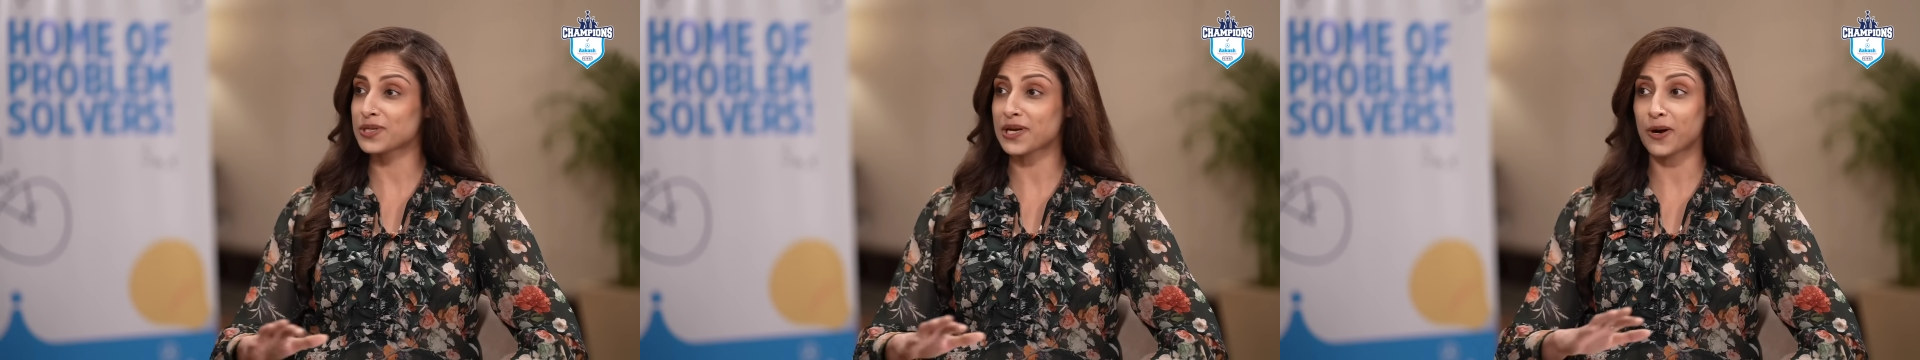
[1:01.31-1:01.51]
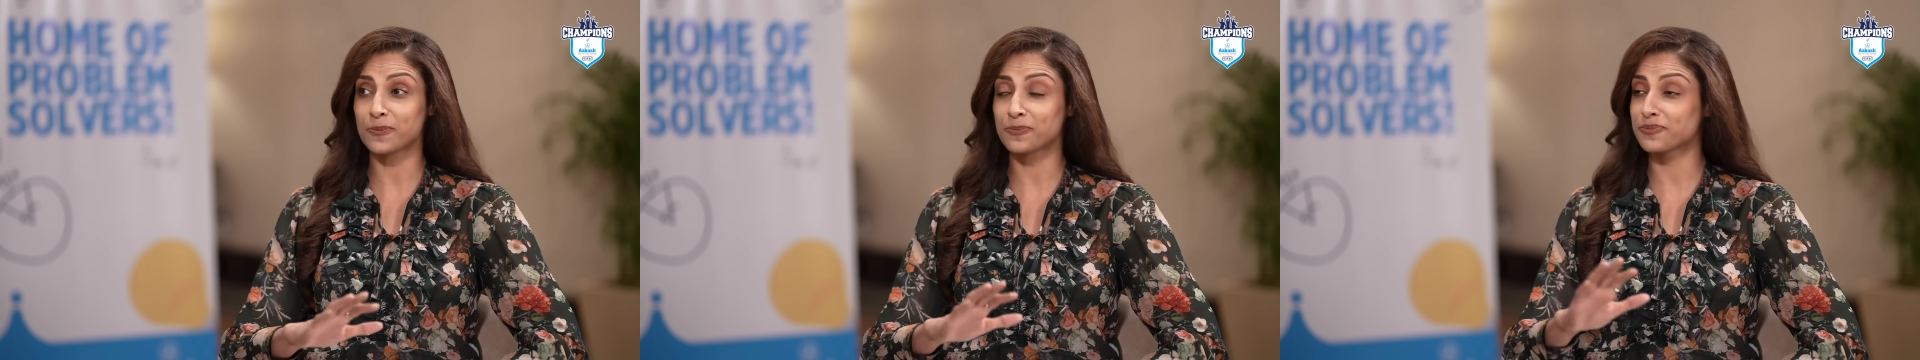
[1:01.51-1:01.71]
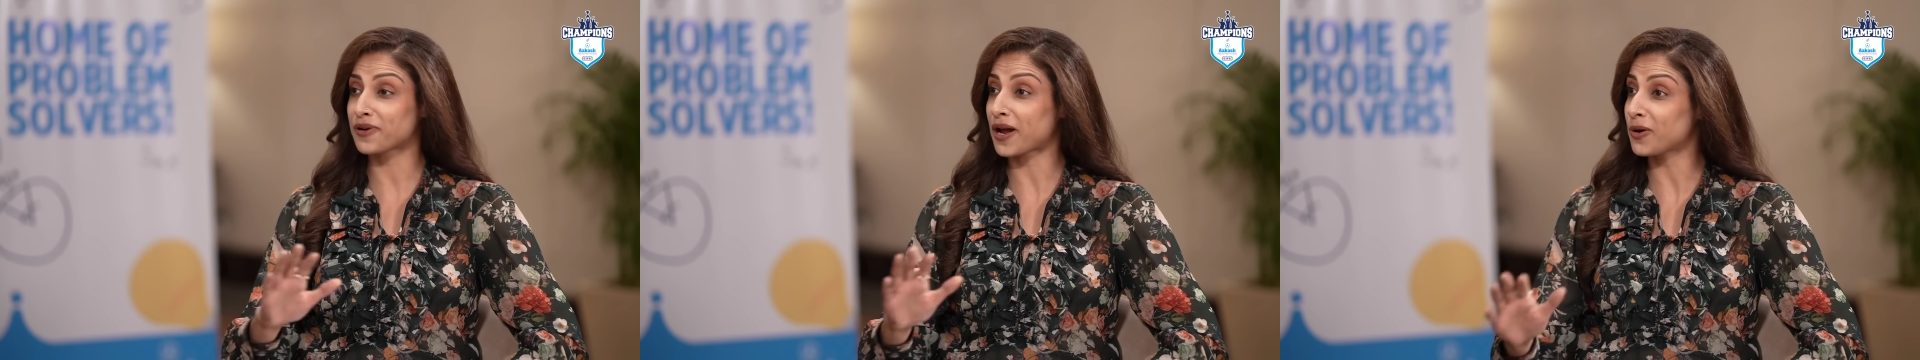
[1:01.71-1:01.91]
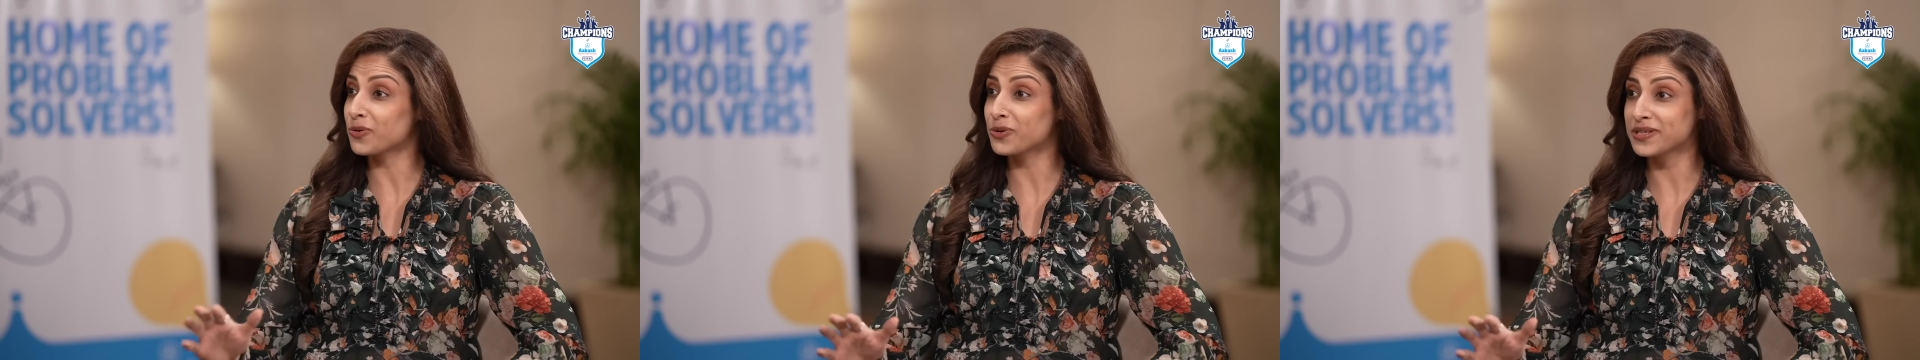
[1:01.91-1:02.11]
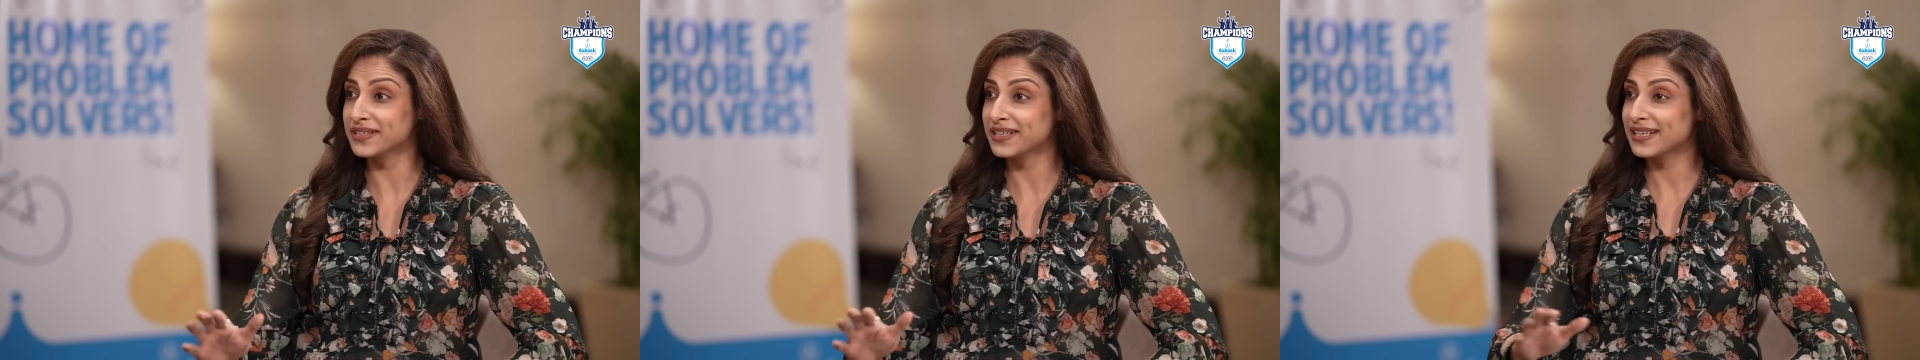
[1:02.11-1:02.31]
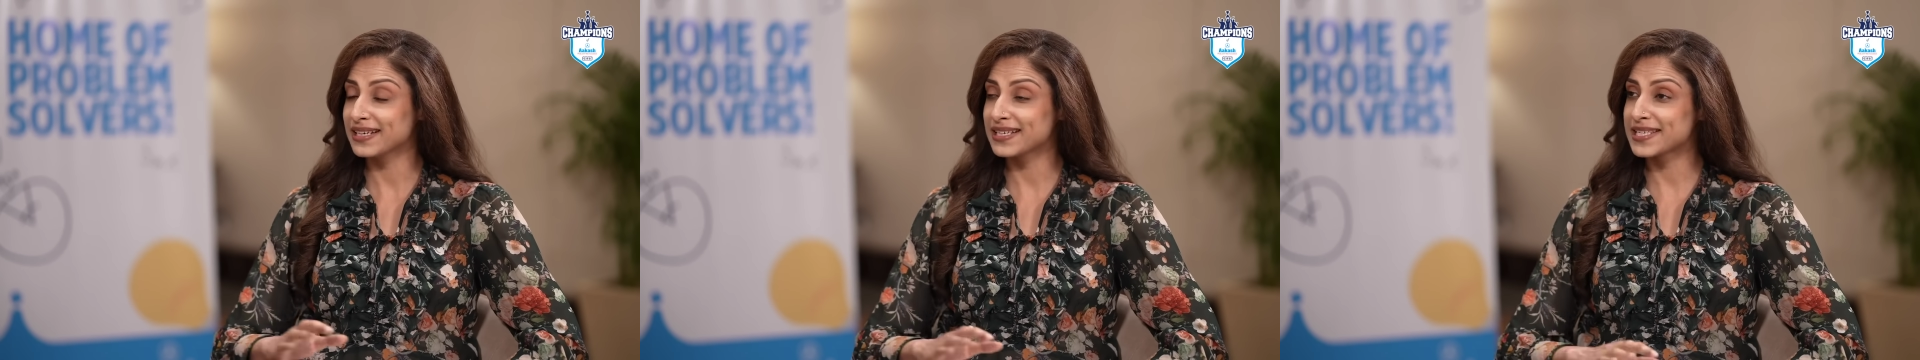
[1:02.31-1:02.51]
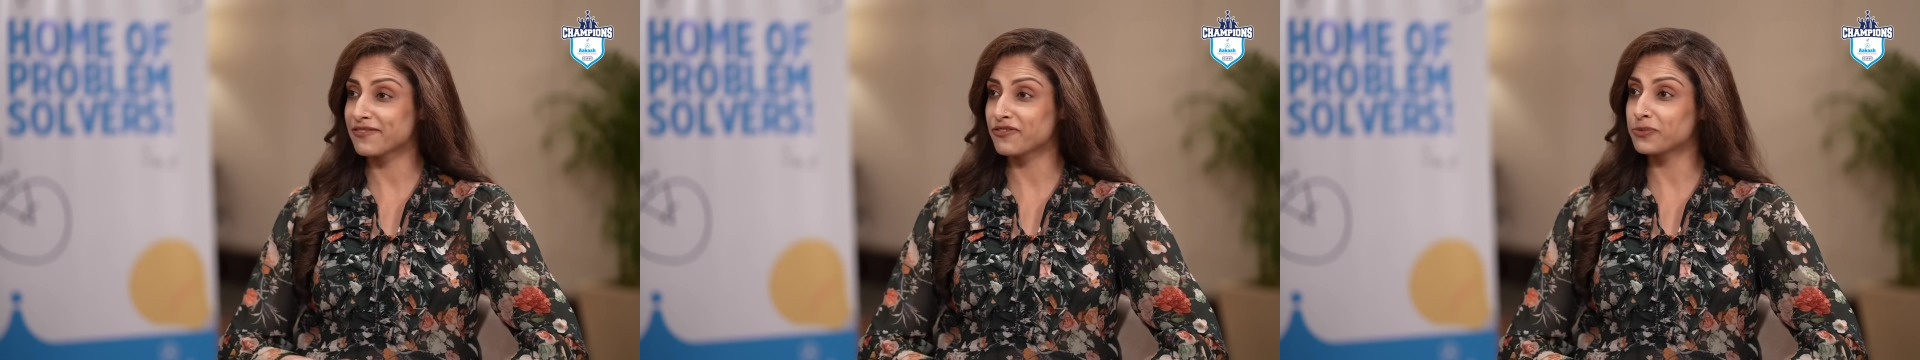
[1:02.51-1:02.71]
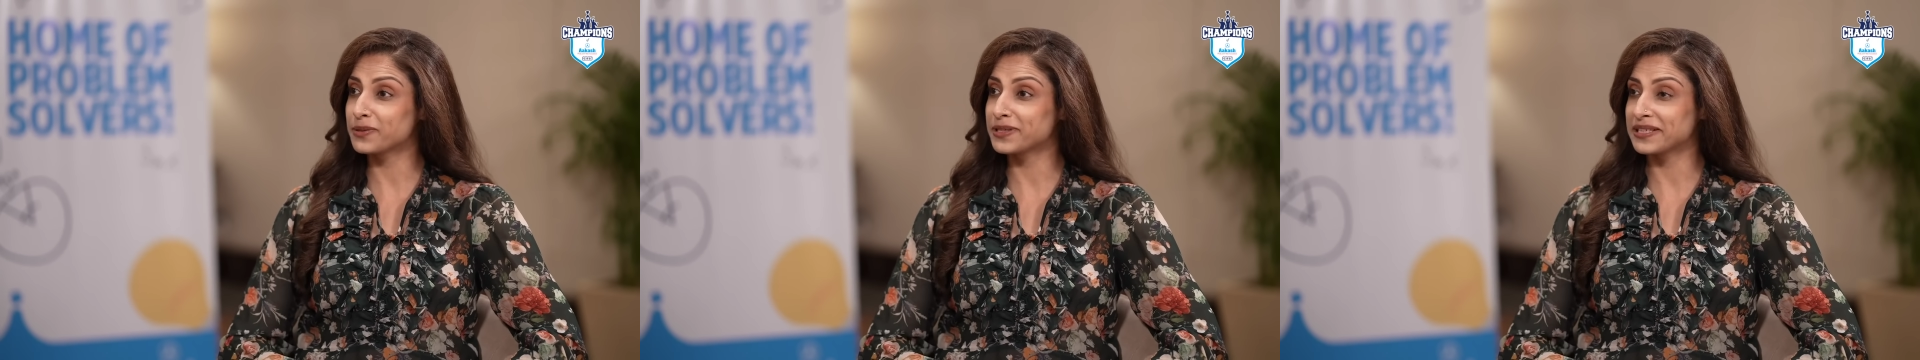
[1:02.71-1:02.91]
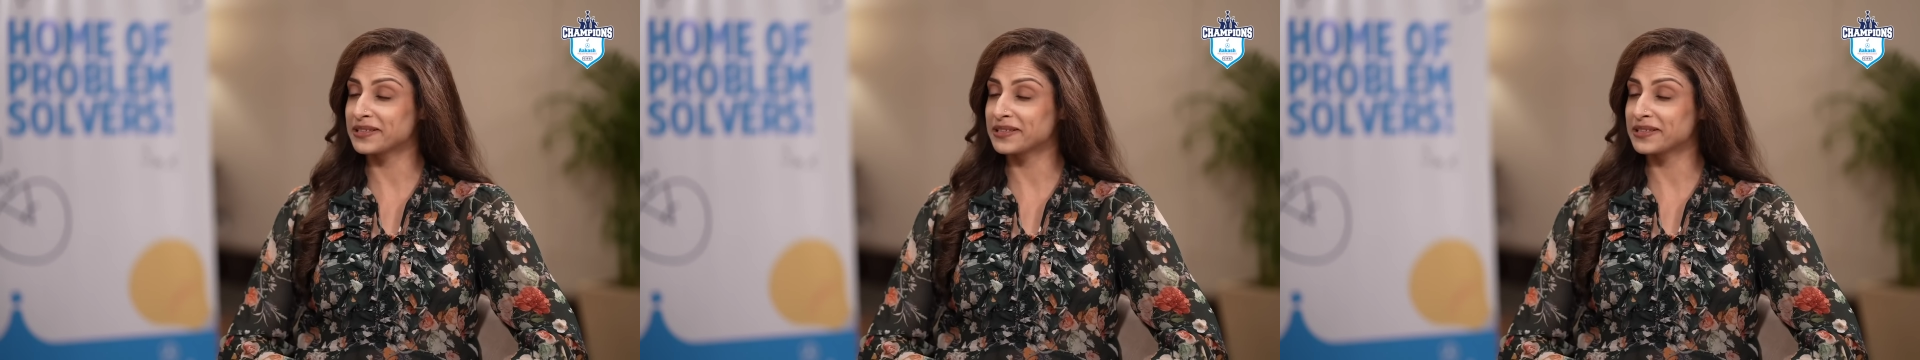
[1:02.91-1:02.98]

How proud is everybody